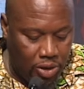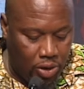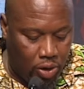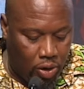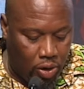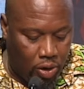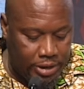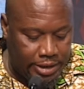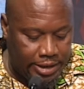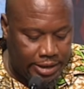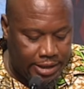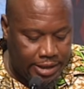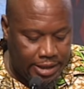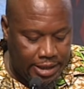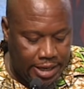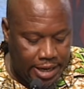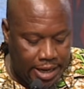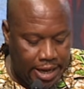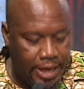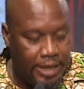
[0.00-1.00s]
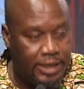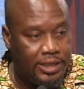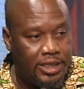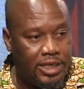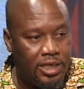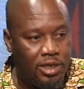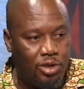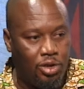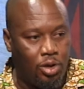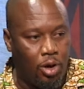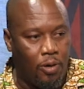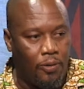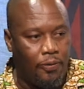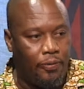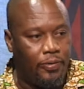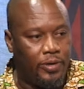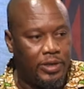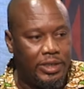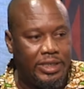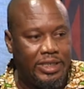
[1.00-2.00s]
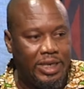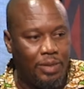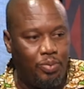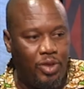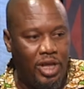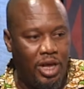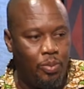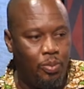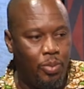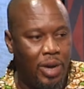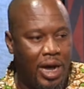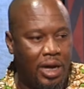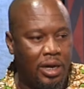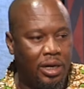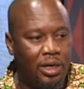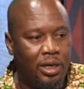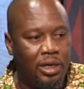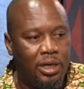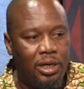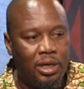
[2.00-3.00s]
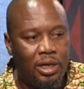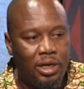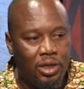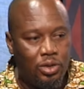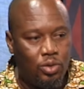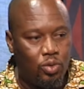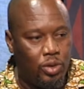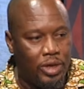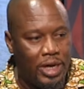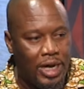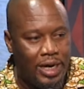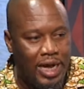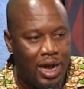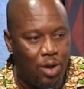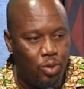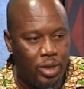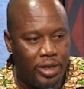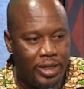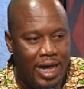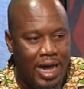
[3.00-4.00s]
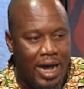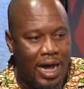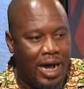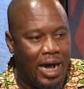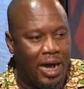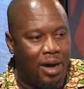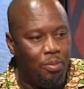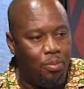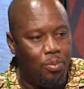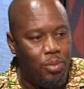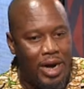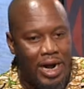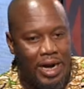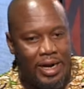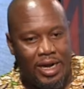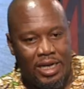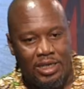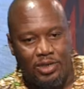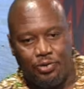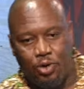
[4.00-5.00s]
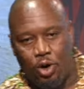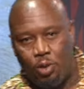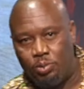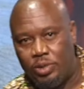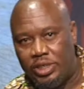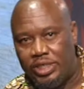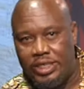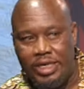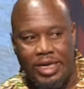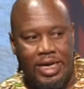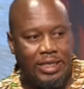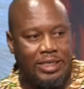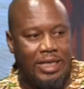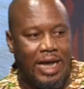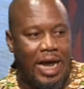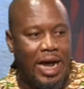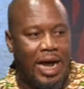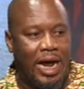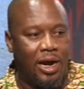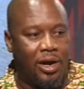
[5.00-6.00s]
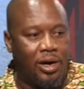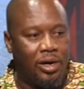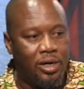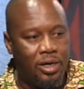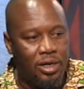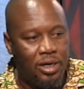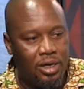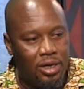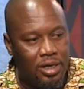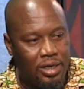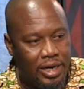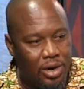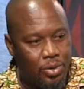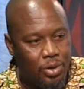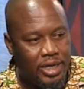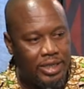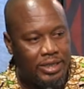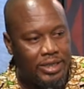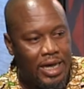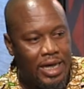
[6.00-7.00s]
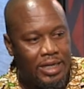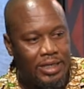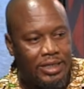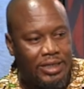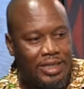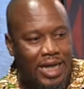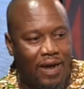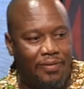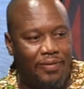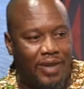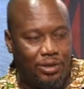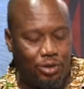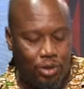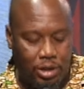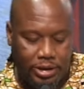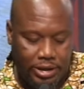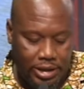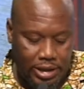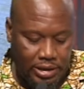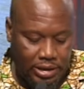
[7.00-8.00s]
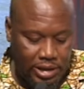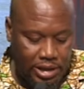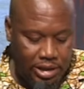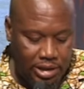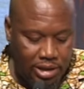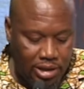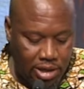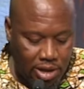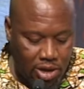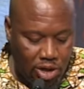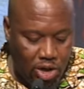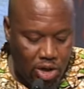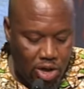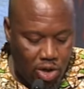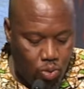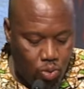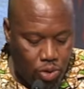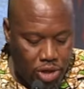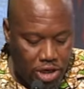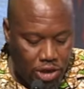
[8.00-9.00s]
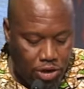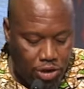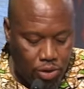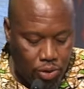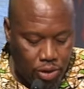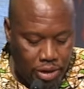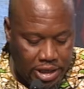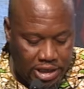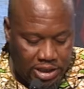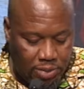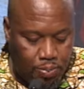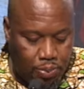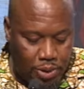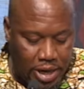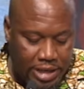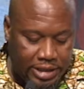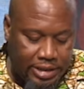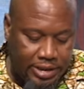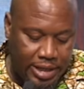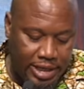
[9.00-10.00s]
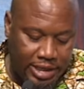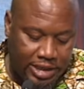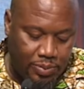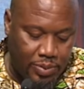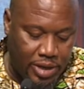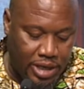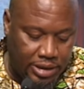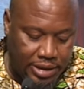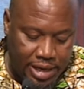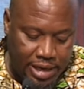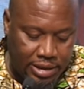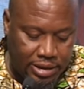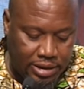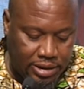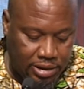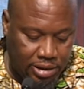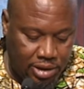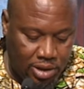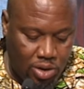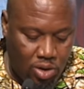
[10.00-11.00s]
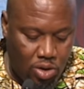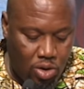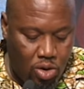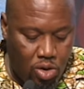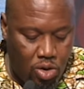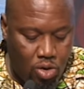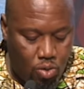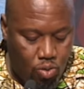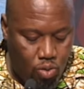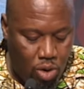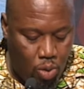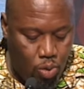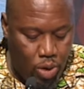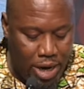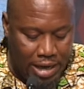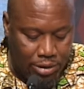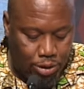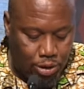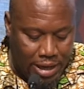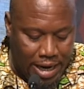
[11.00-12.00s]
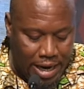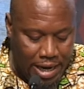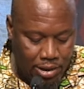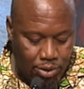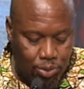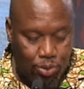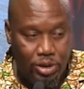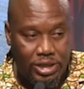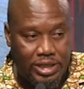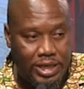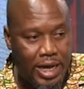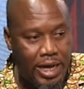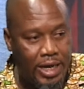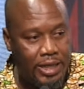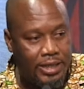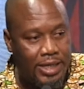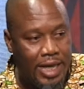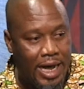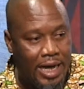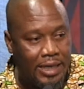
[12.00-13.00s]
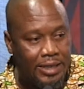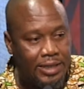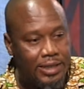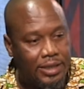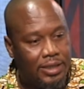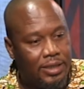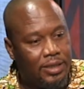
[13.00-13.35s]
on the 18th of September, together with our brothers from CSIR, the Research Staff Association, we issued this press statement. And what we are trying to say is that